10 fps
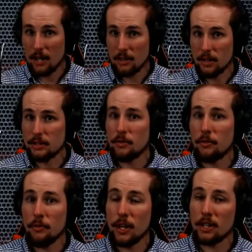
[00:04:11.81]
lust of the
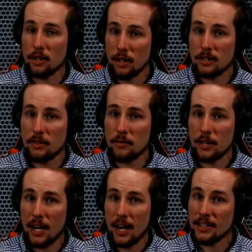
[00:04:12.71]
flesh, lust of
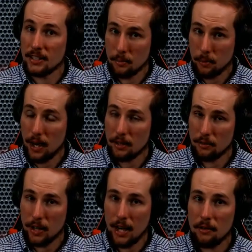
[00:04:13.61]
the eyes, and the pride of
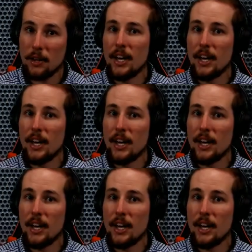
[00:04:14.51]
life,